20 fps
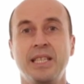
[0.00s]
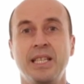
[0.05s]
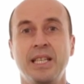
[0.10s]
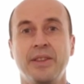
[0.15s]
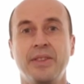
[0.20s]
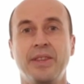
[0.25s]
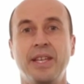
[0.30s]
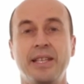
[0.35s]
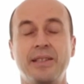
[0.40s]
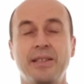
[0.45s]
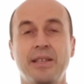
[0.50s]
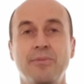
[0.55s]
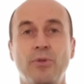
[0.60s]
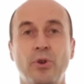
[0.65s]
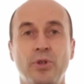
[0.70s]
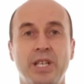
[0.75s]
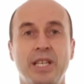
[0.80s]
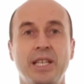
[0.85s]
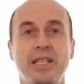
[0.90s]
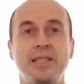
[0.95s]
that they want
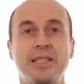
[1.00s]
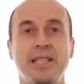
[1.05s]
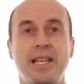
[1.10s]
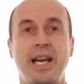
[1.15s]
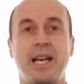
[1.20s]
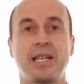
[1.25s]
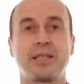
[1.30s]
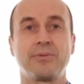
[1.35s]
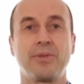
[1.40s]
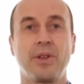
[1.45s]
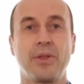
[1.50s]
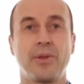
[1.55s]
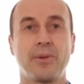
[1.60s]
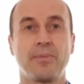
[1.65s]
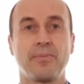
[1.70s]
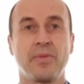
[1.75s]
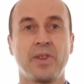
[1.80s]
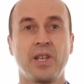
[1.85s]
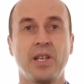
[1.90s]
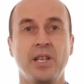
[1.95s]
to interact with.
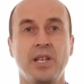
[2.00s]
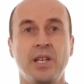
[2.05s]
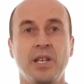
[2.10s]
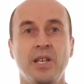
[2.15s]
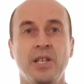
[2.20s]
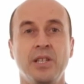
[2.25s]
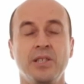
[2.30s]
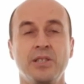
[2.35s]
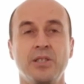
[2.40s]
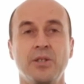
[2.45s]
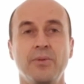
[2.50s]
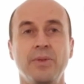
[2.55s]
So when you